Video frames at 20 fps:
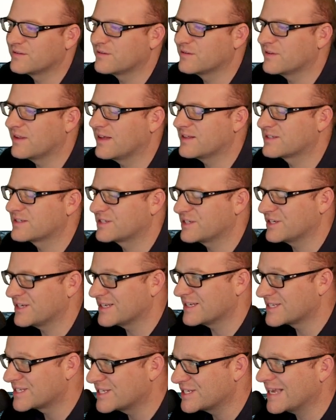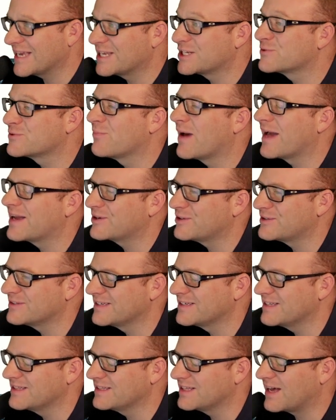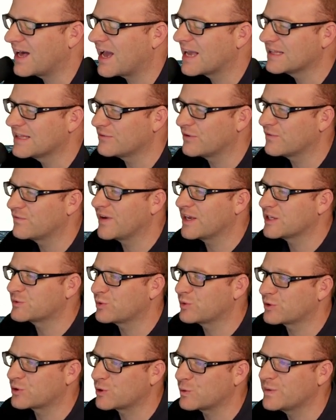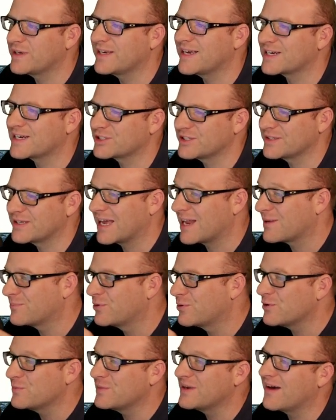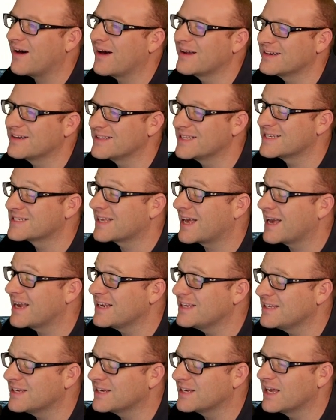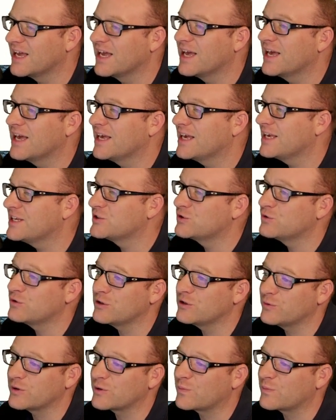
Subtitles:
That's Sage Michael in the HighLevel Facebook group. He actually kind of put me onto this idea. He's doing it with